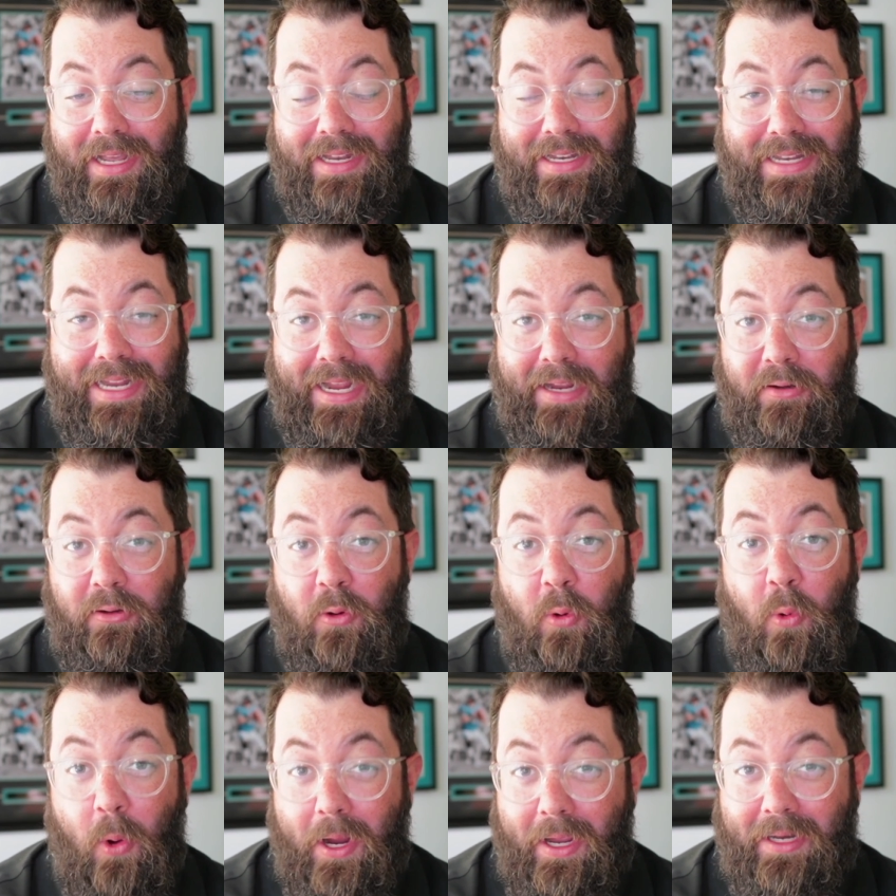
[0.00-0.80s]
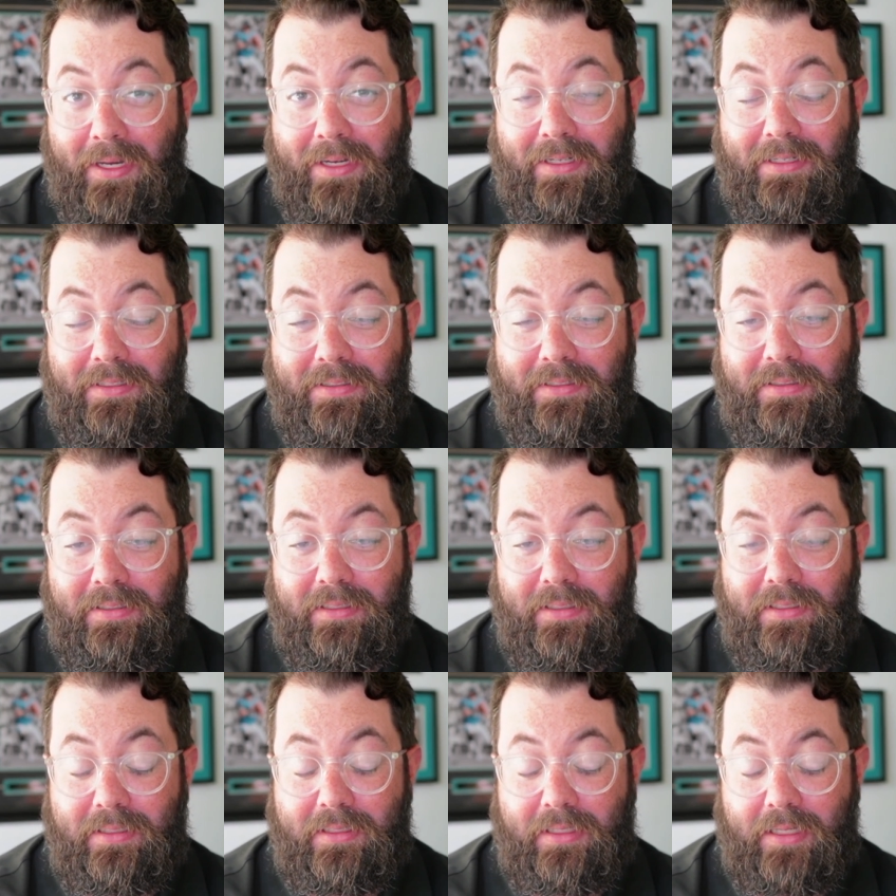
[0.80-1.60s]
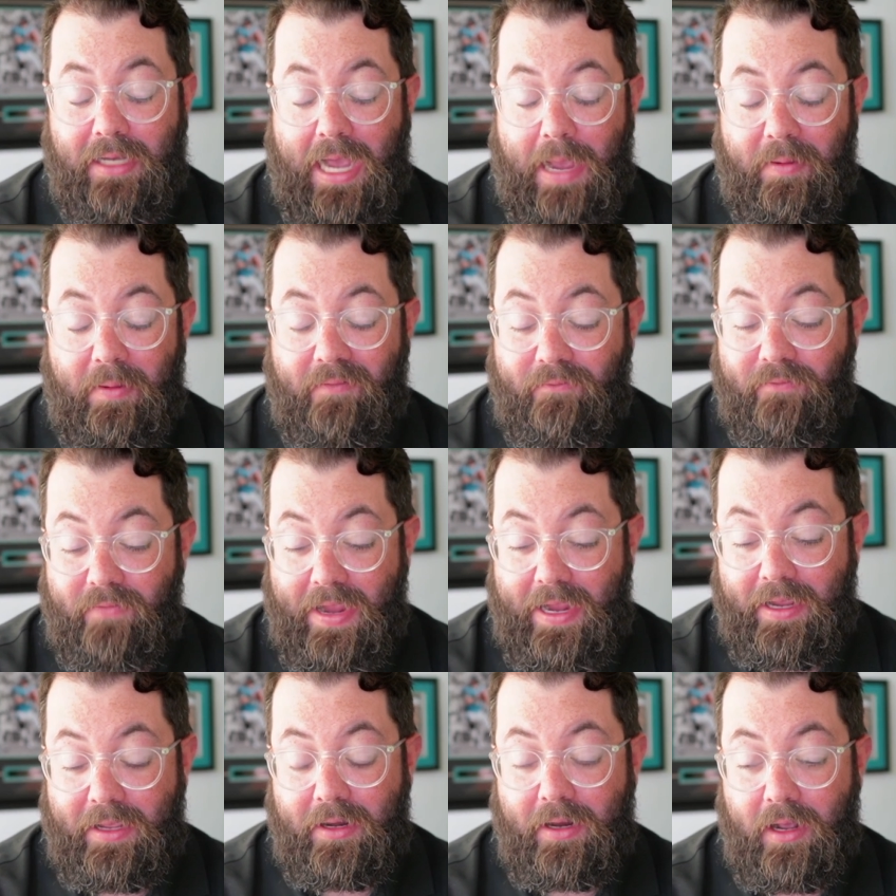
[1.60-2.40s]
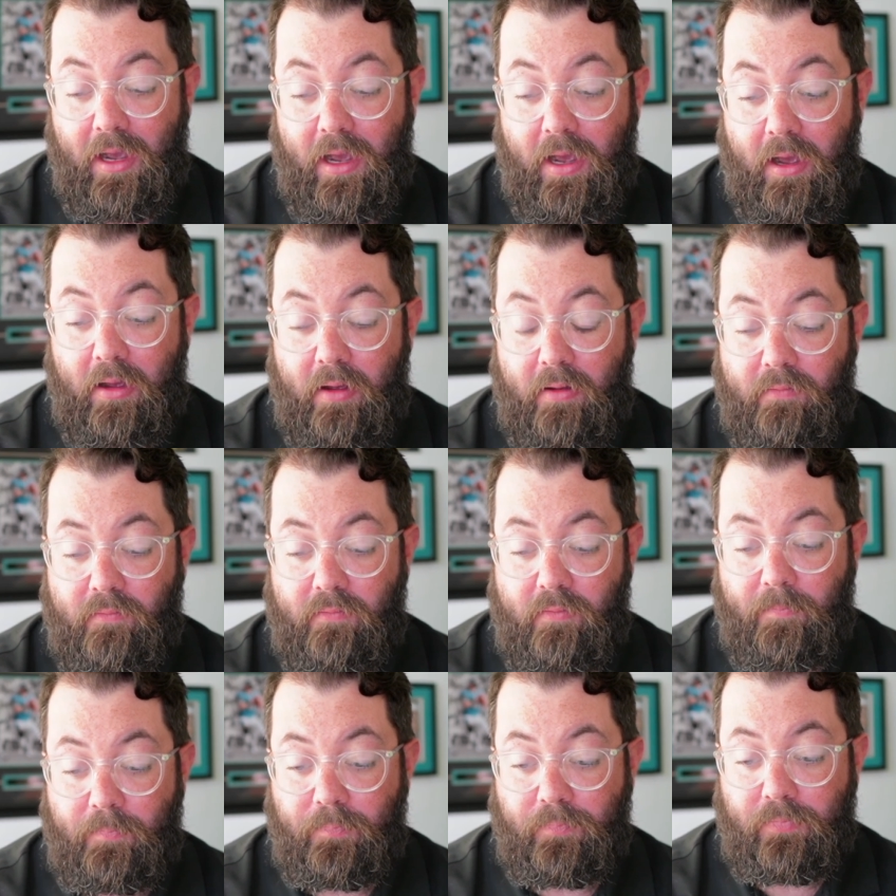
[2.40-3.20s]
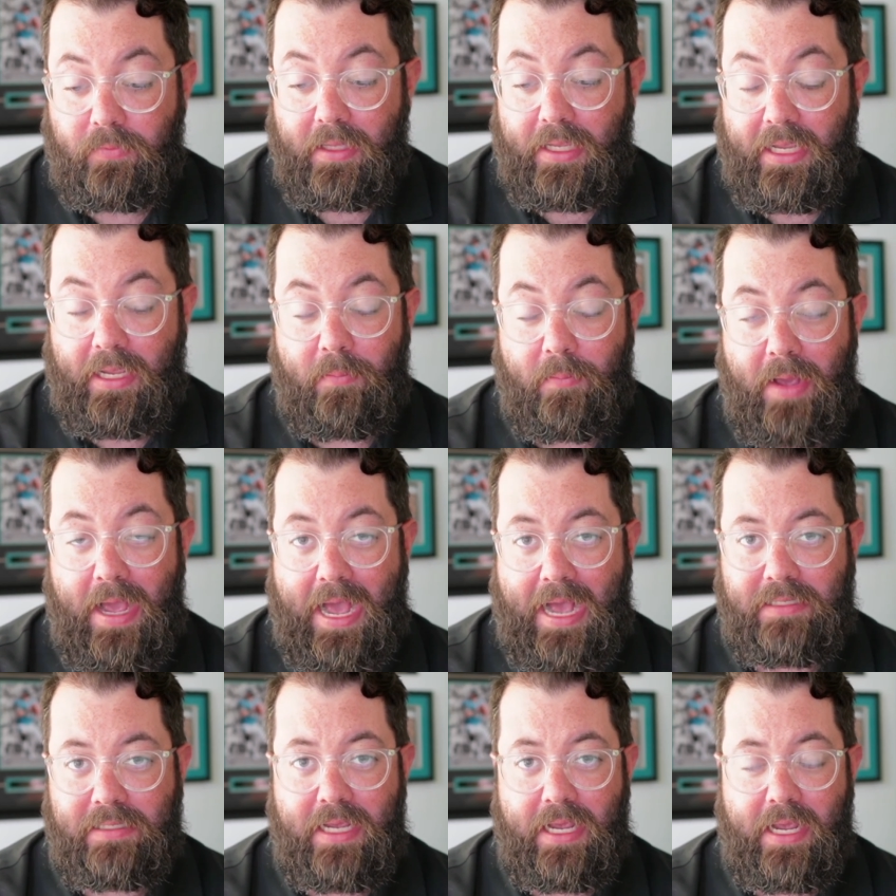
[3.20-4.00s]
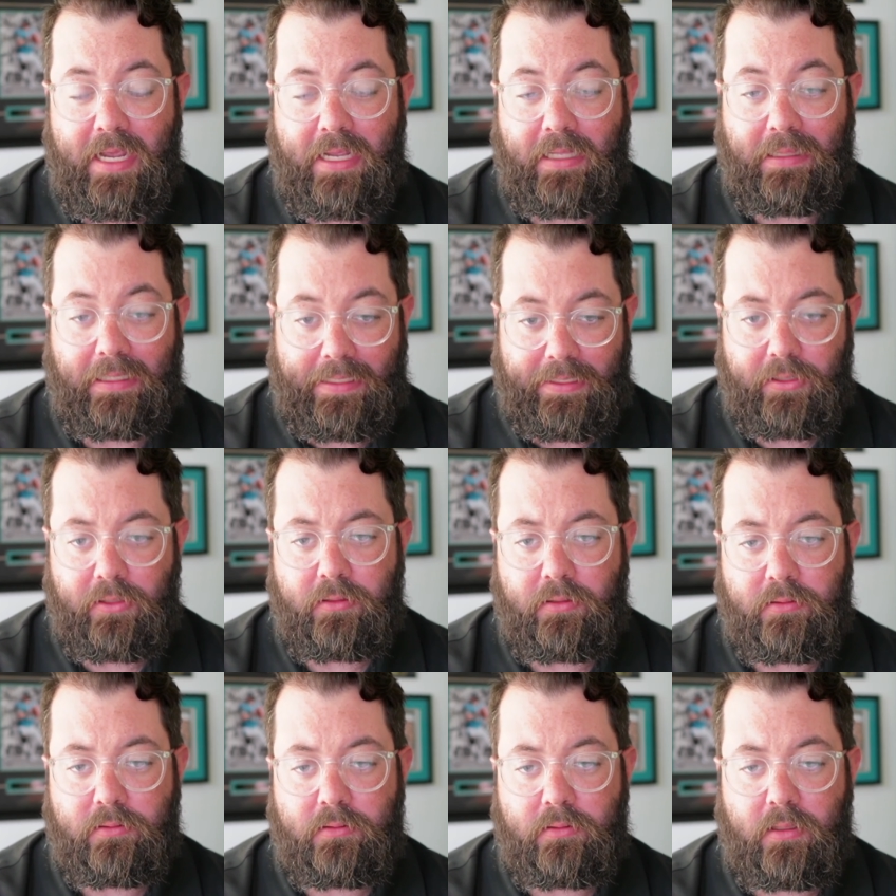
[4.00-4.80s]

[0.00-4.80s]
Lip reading: Dan Quinn, I'm a fan of him as a leader.